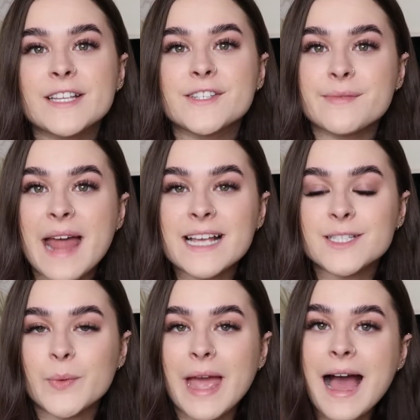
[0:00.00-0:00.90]
So
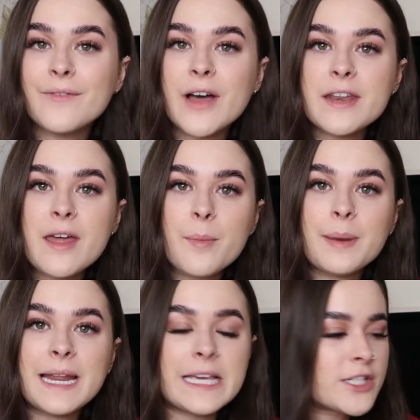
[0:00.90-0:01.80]
next we have another
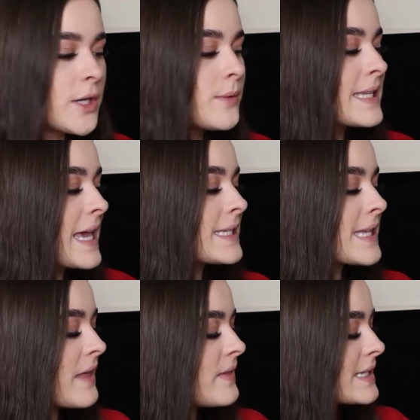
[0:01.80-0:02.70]
play suit. It's
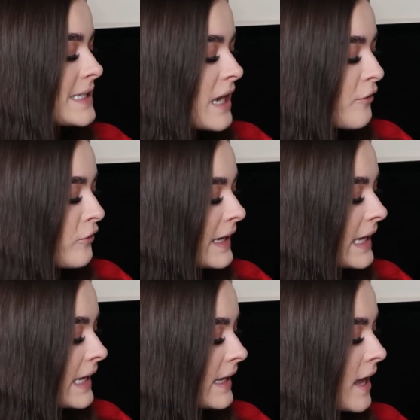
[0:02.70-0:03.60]
in this
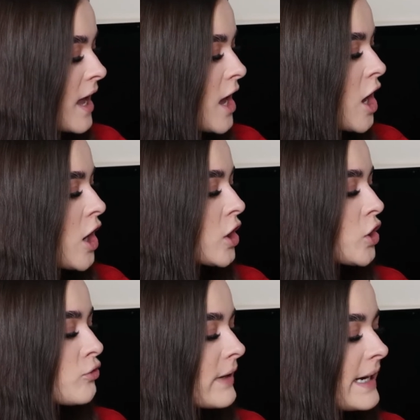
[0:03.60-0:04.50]
lovely
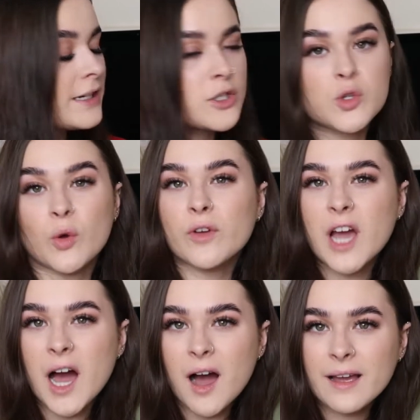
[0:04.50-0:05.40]
green sort of
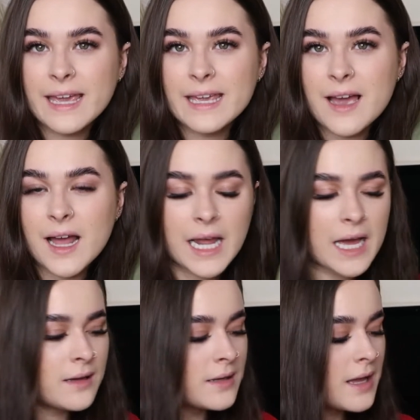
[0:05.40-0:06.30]
khaki
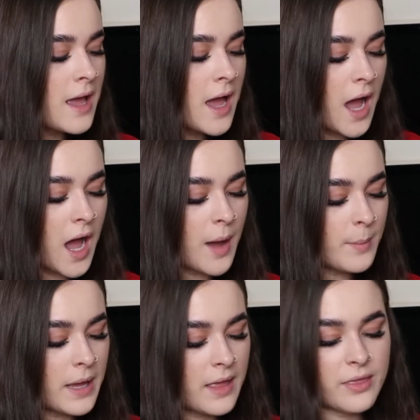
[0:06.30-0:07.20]
colour.
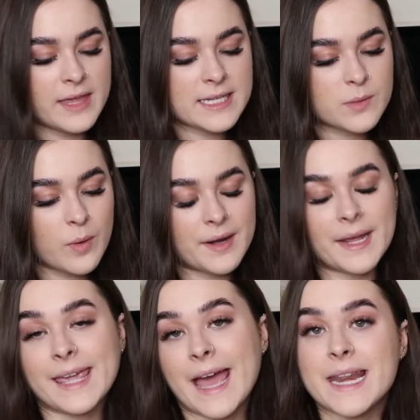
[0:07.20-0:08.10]
This one
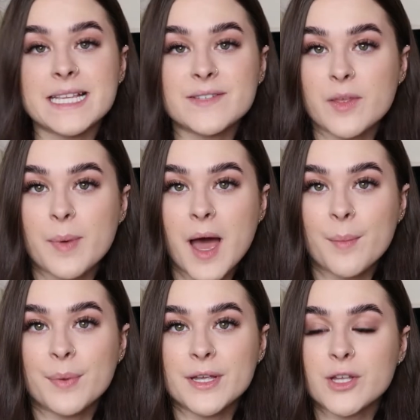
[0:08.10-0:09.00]
again is for the
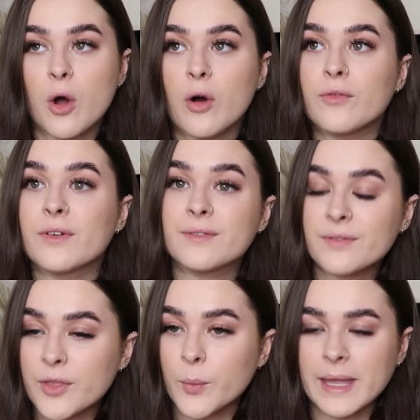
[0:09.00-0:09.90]
purpose of
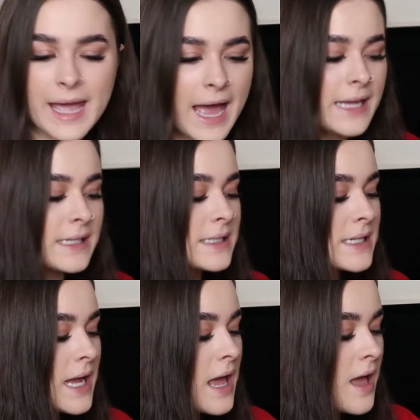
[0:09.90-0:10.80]
the weekend,
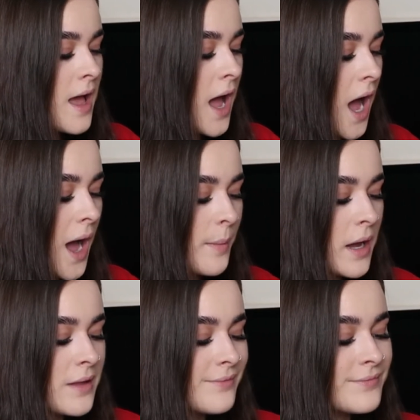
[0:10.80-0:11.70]

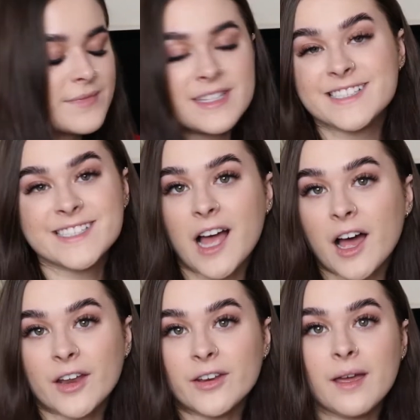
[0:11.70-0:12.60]

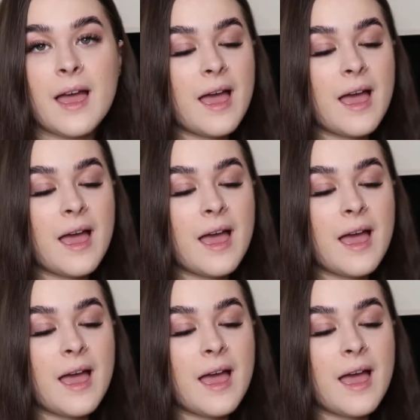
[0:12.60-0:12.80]
sun,